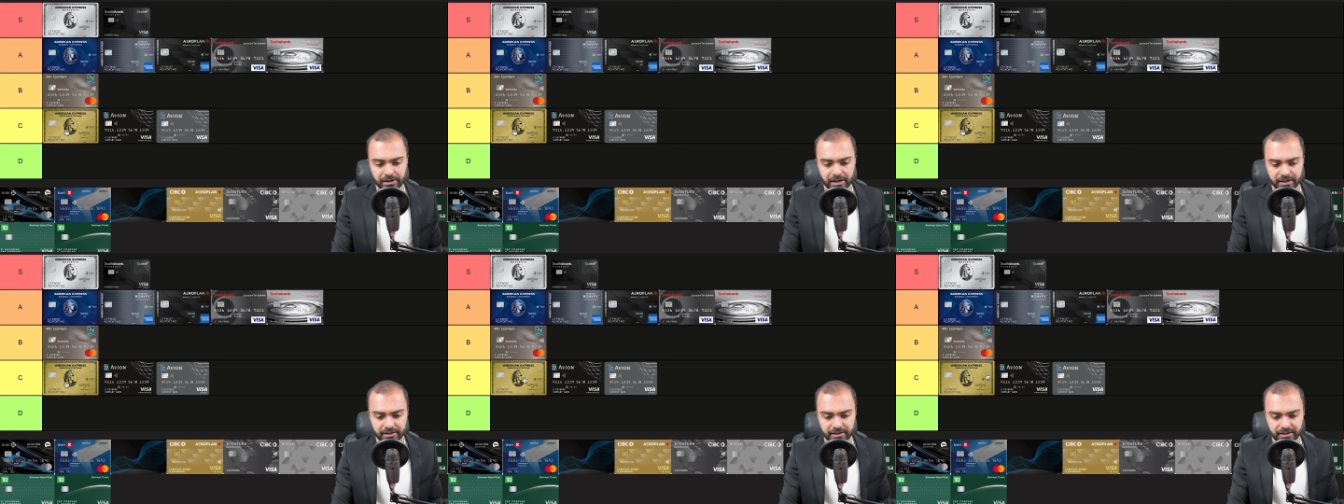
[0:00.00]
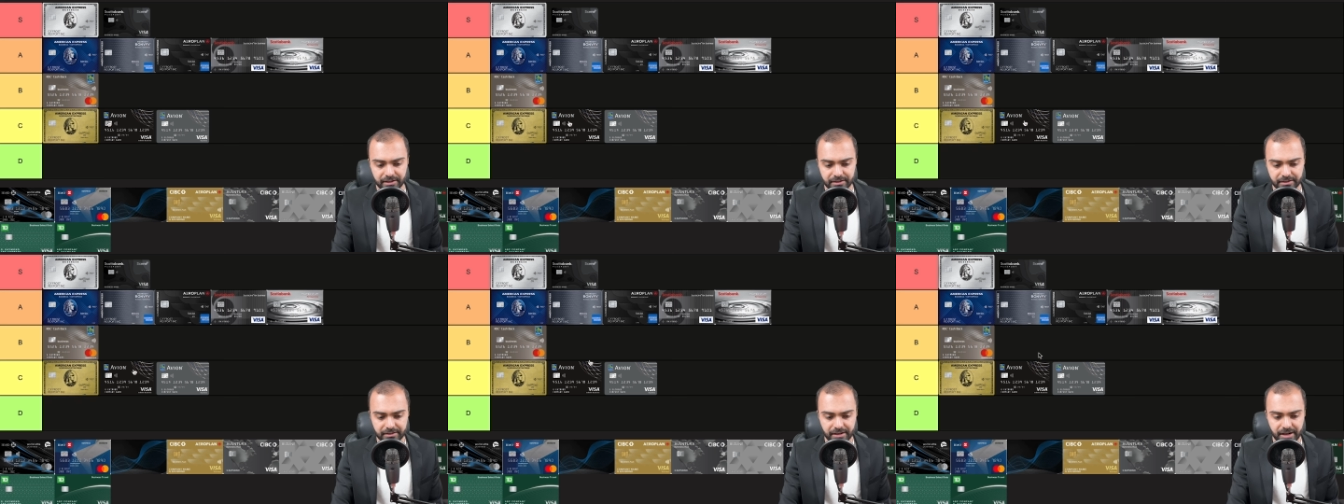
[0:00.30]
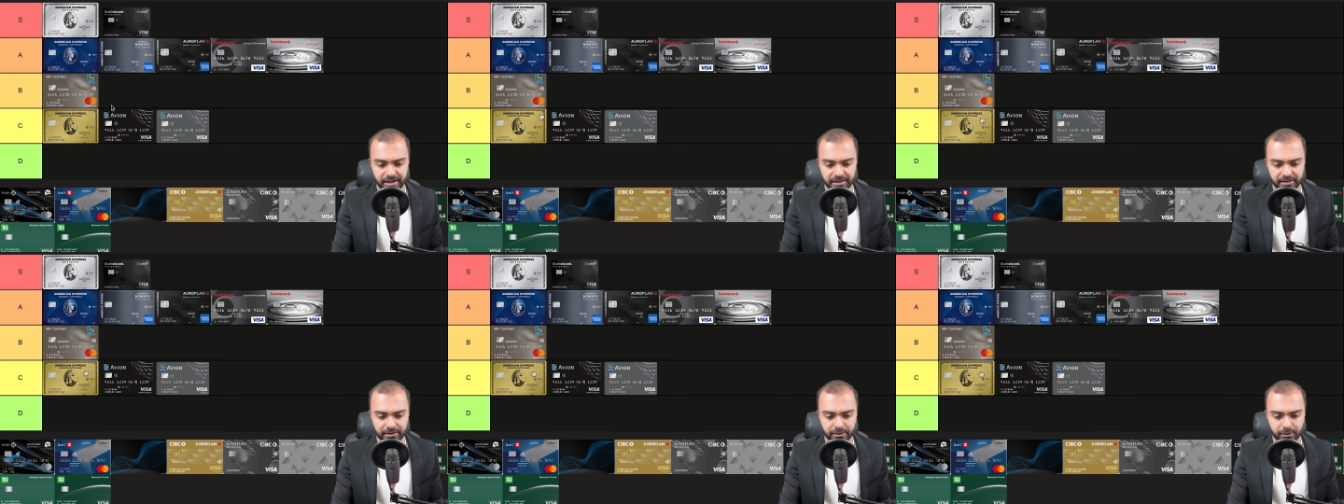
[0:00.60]
I think
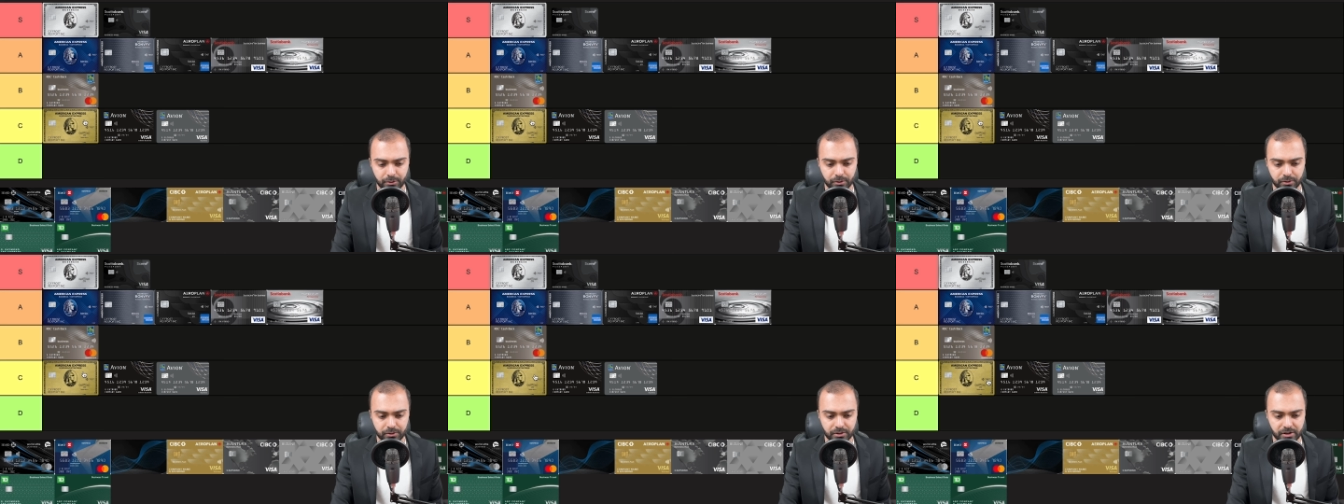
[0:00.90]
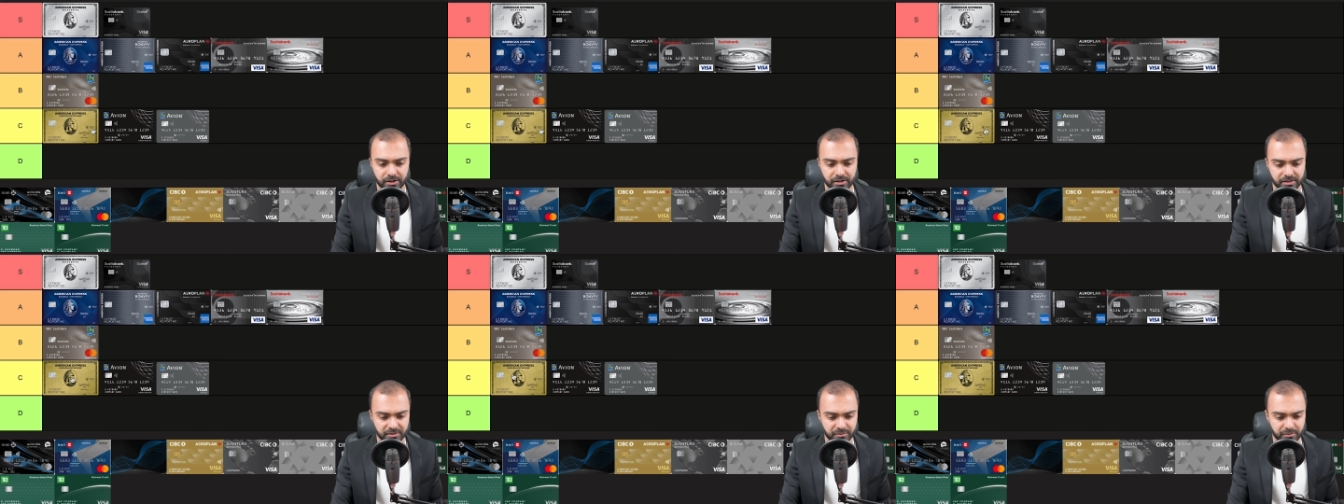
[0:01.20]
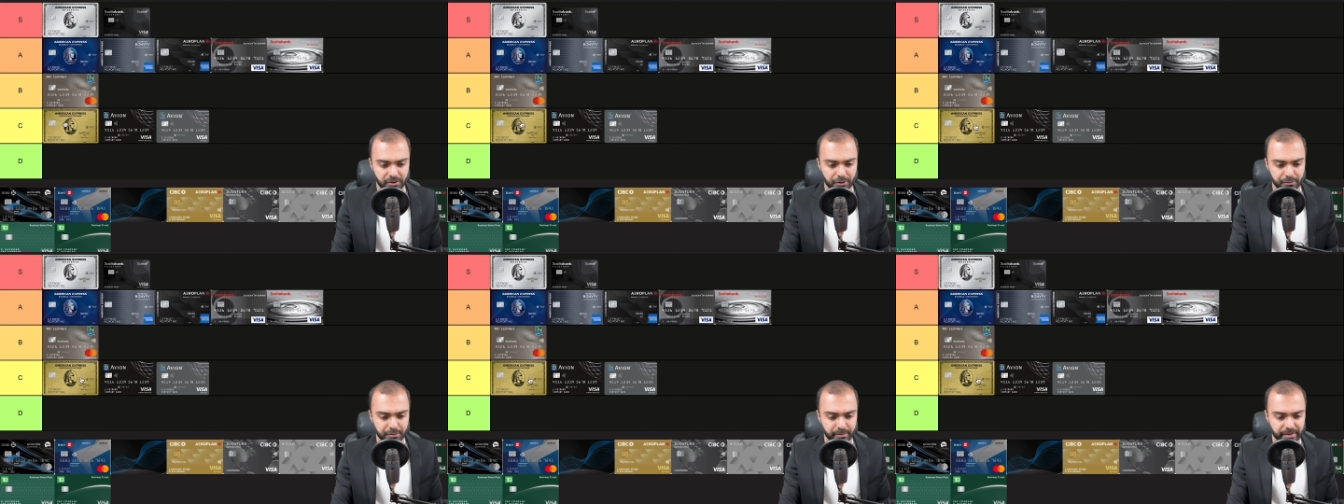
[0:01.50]
the gold card is
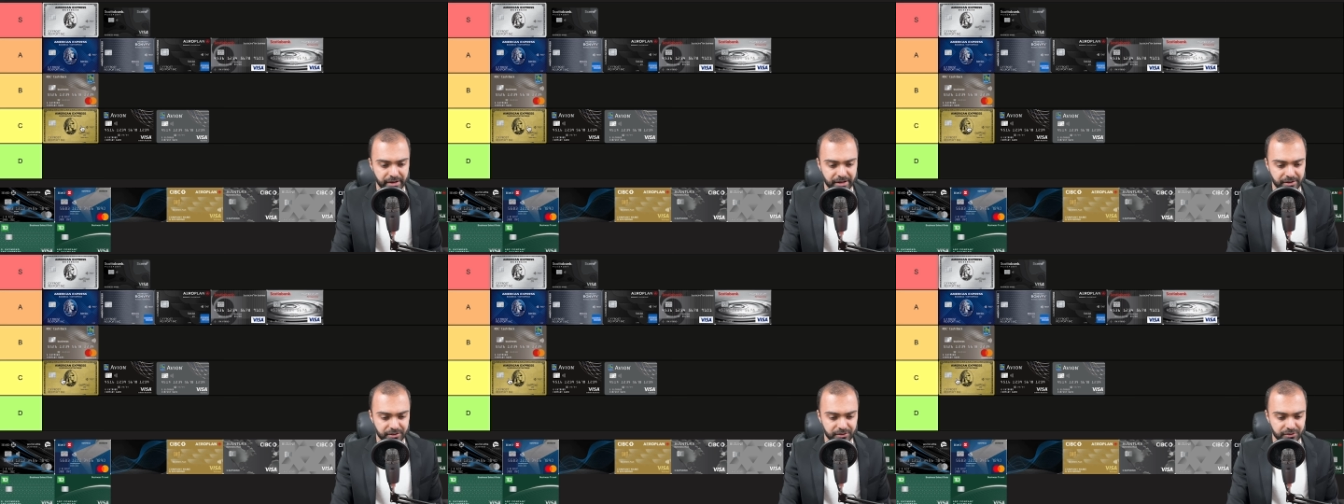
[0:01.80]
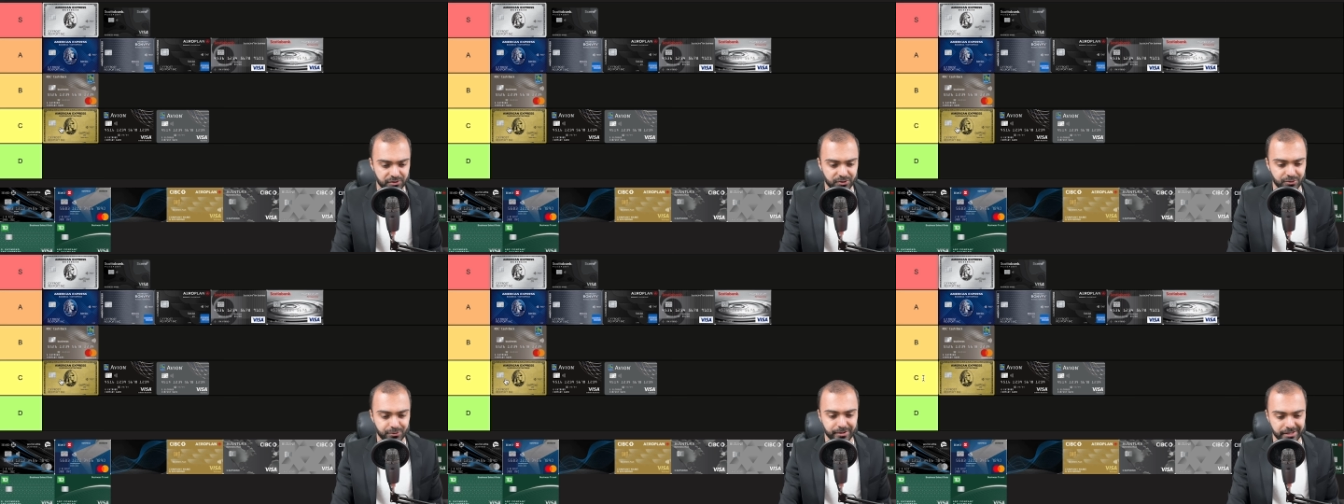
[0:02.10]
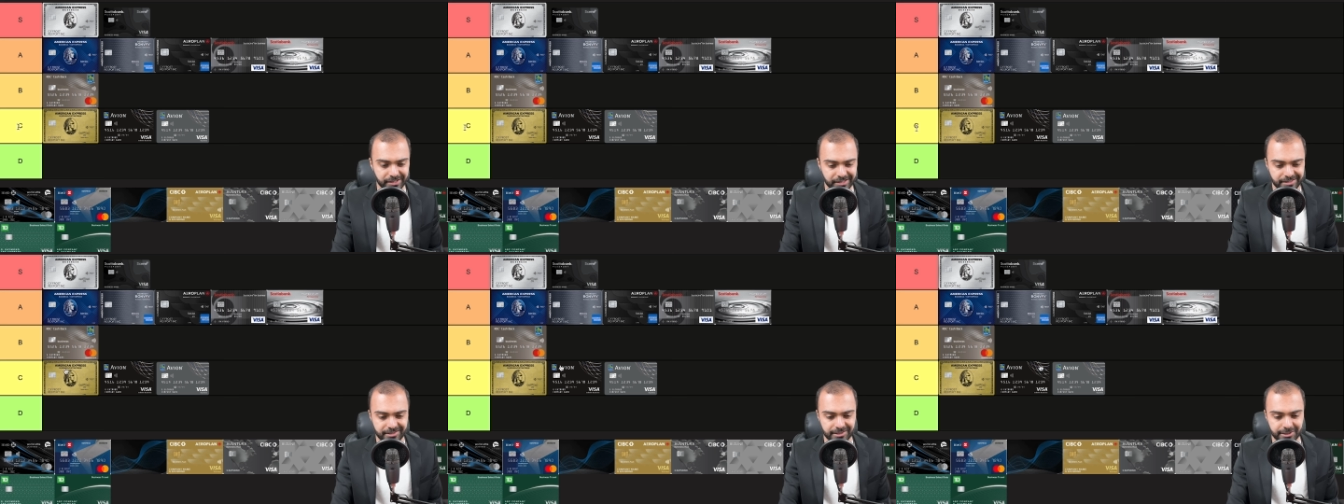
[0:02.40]
probably better
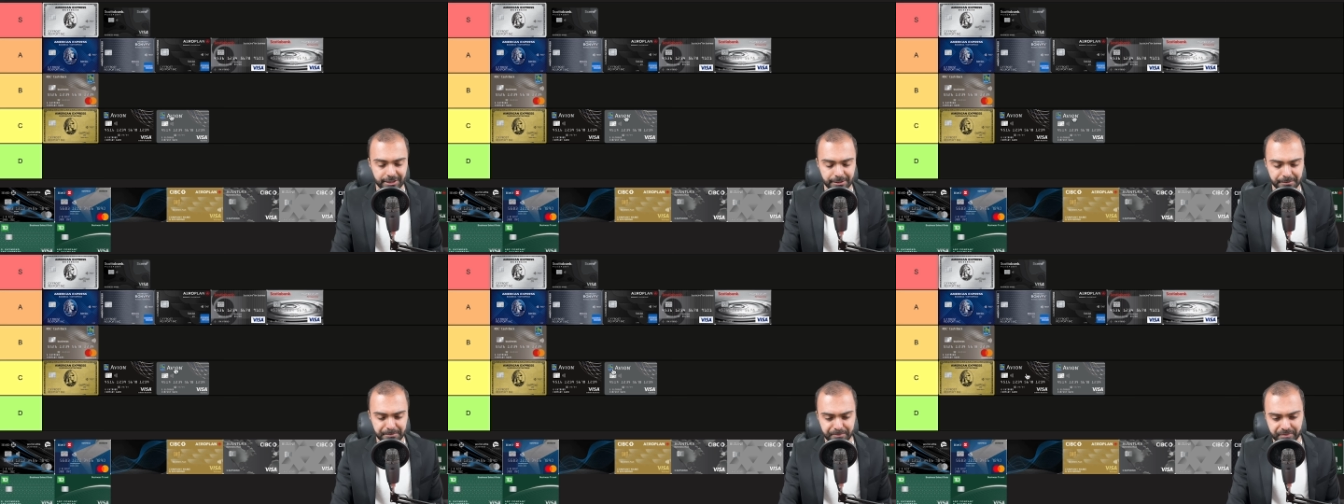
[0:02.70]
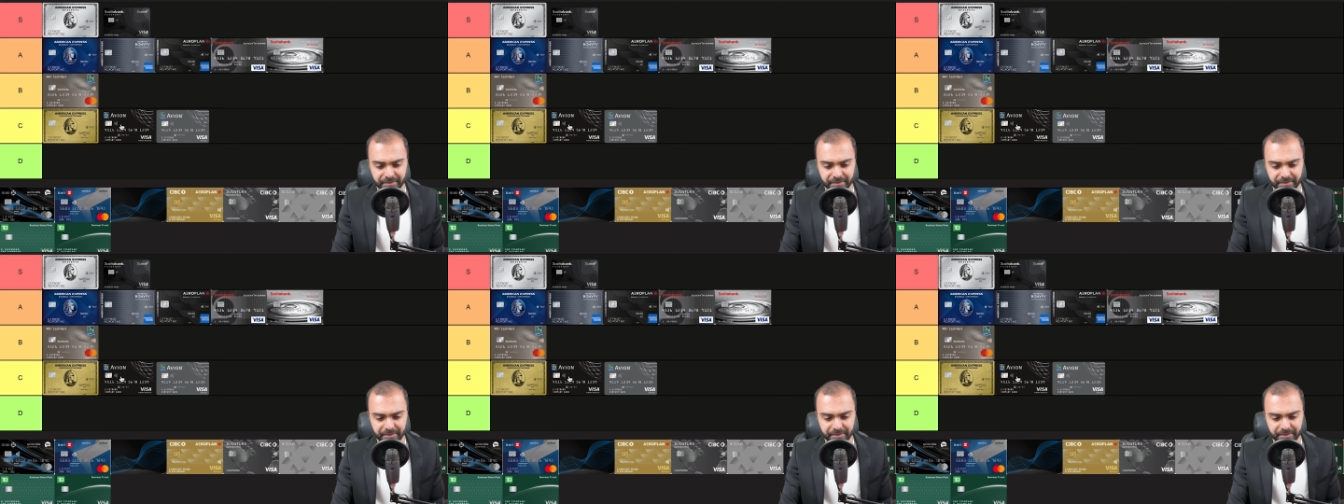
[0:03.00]
suited at C,